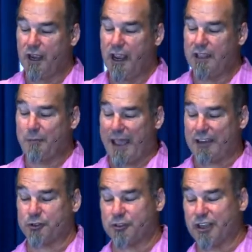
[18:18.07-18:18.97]
And the
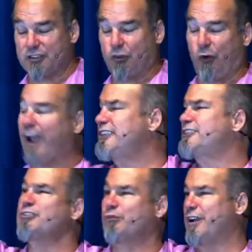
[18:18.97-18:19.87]
pastor says, Christ
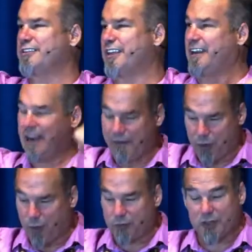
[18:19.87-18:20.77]
is risen. And
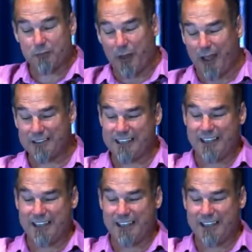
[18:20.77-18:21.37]
everyone responds, He